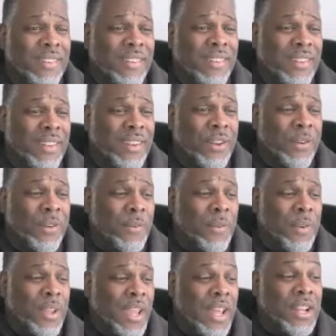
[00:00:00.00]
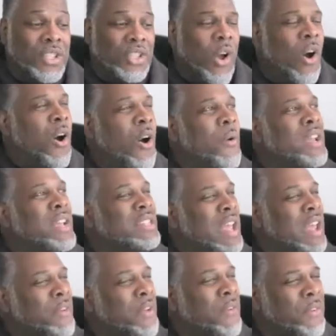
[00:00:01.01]
And it's always,
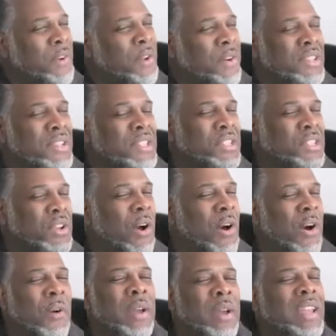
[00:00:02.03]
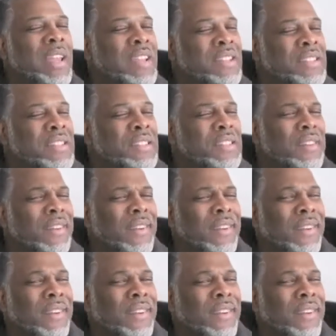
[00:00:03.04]
have you ever noticed, it's always,